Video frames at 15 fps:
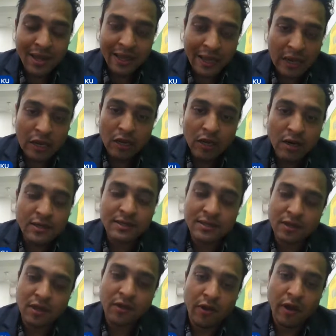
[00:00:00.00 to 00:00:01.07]
he
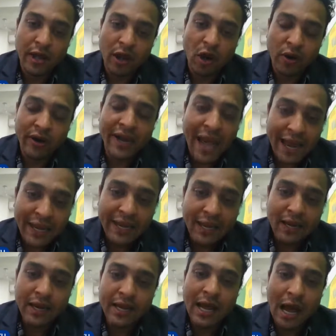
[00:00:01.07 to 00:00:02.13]
learns
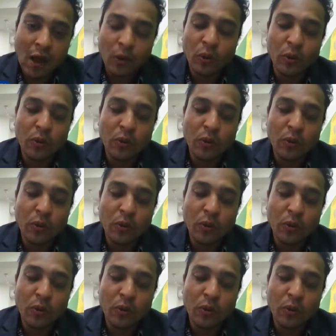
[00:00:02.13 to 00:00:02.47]
organically how